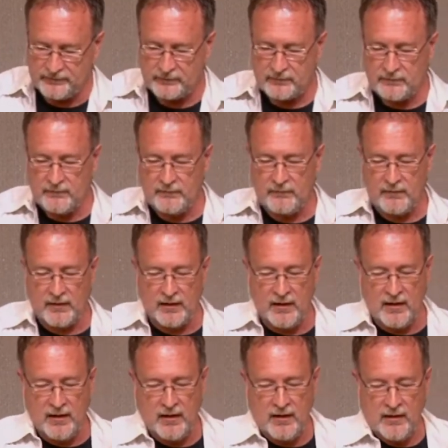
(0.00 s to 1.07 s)

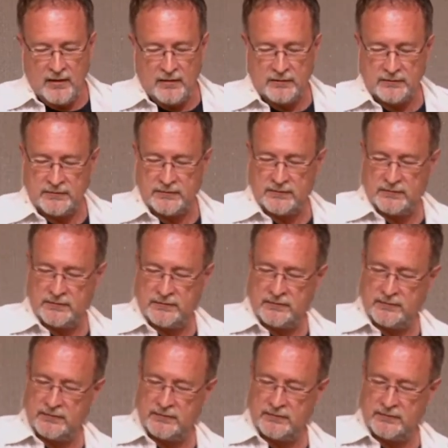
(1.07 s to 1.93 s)
No one is speaking in this clip.